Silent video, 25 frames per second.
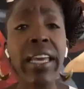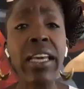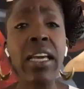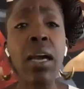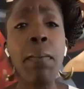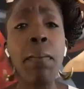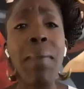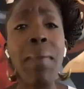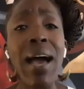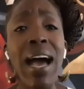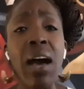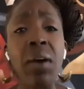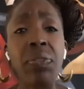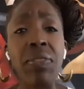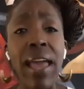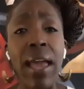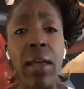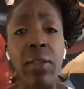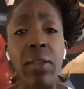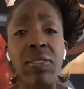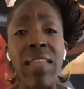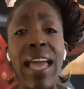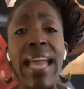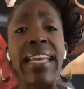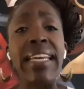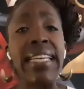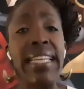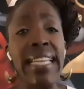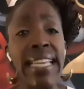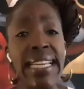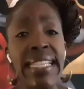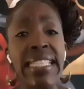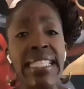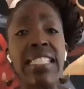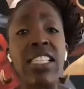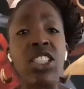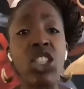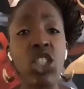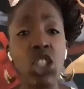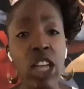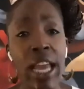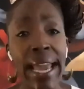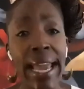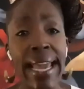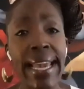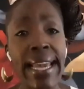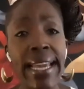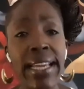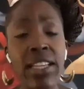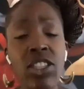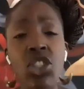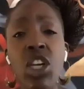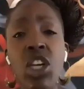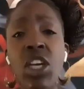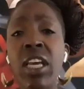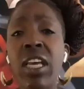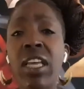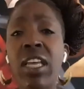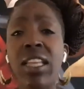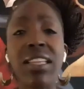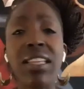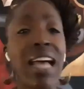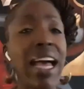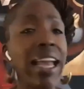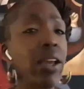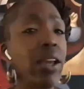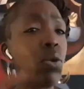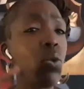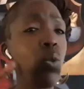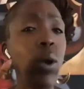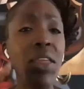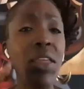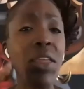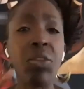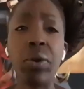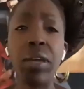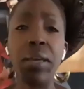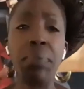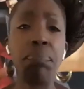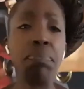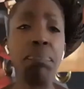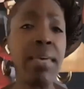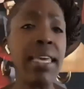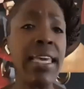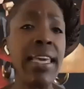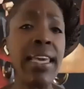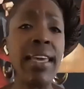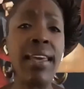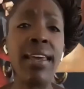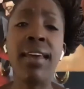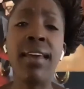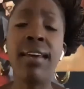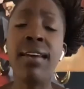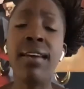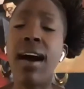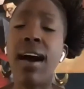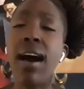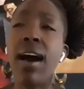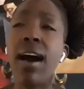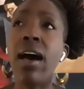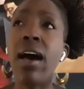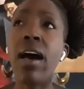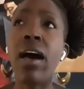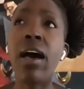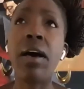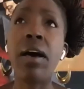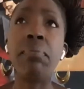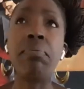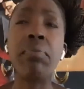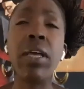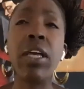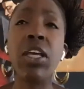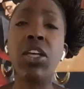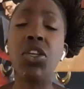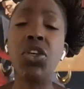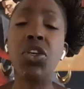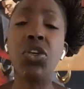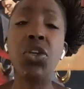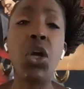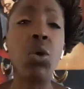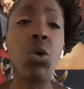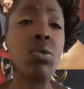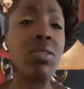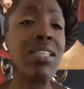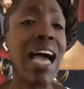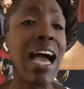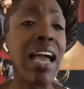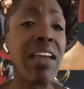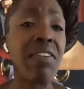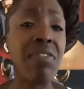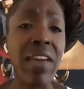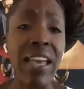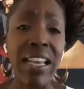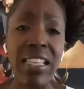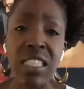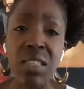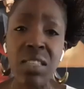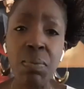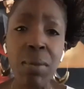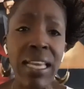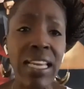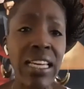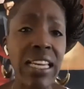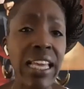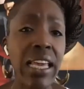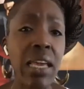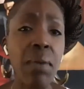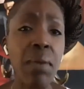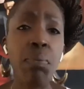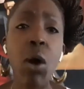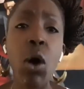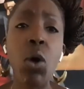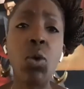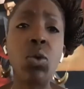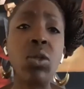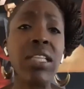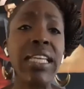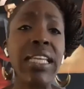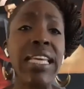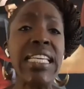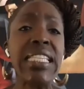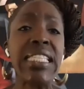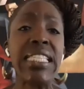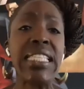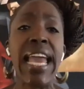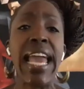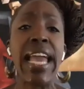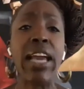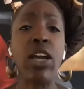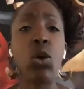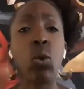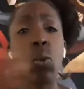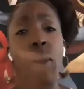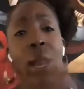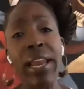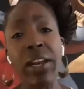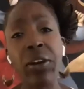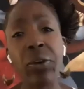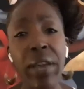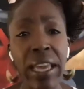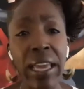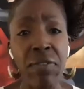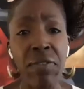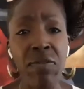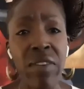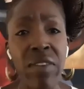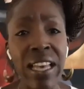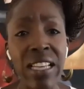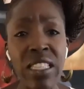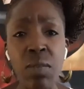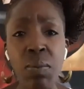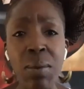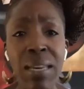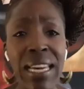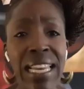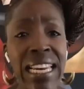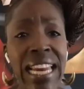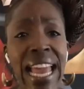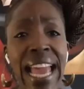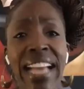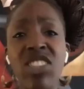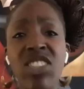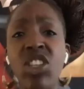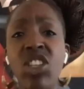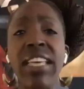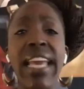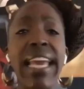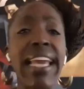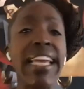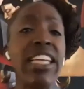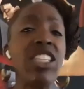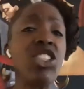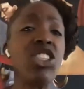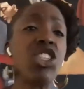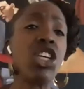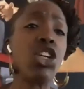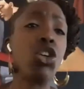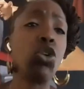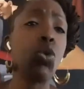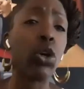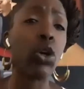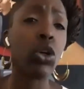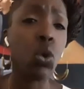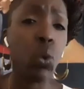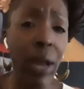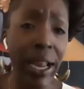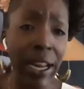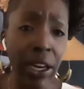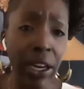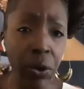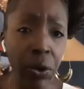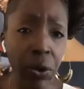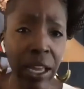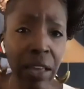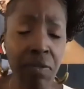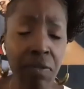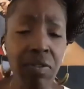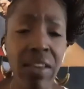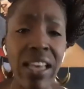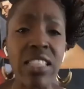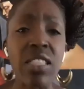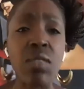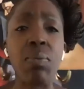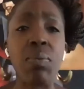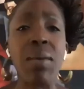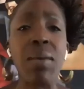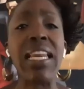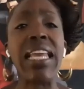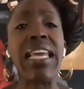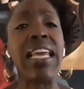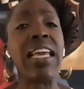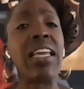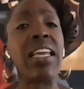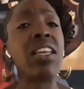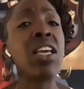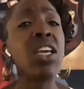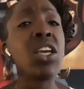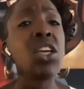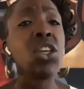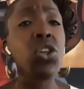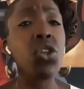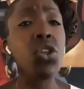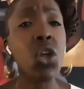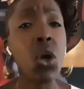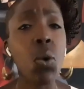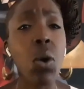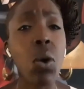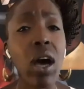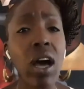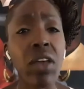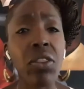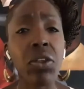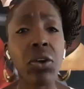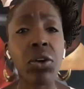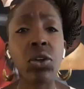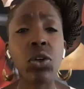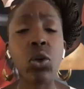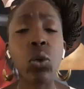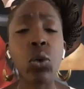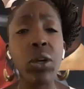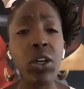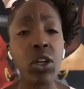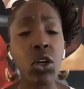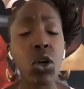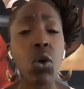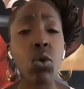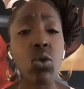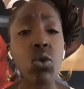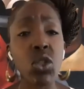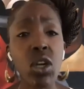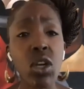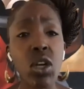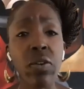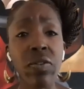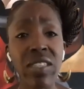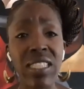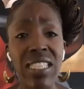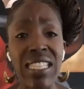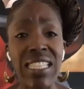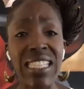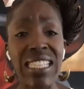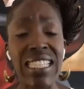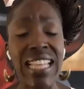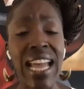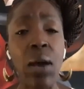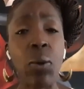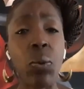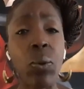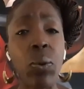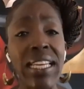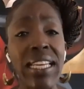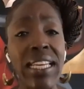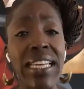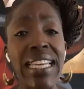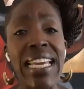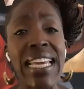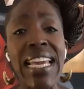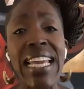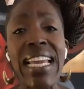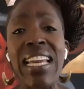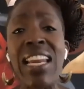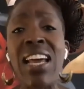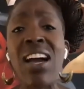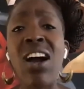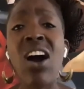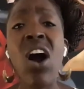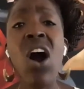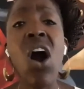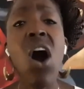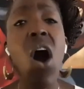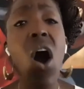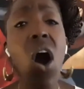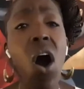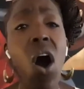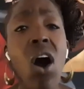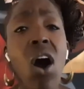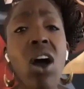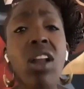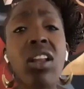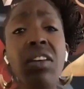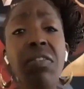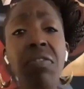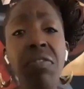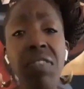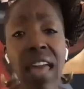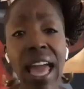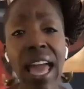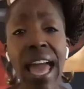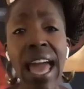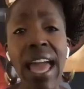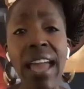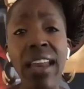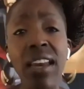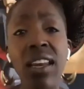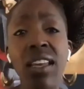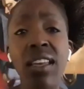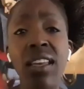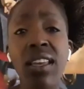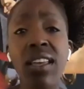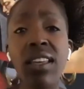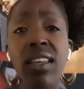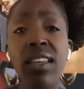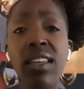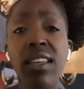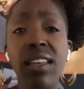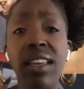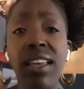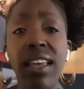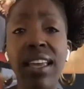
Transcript: talking about that needs to change, like whether it be, divestment in police and greater investment in education or greater investment in, other critical services that we need, all of that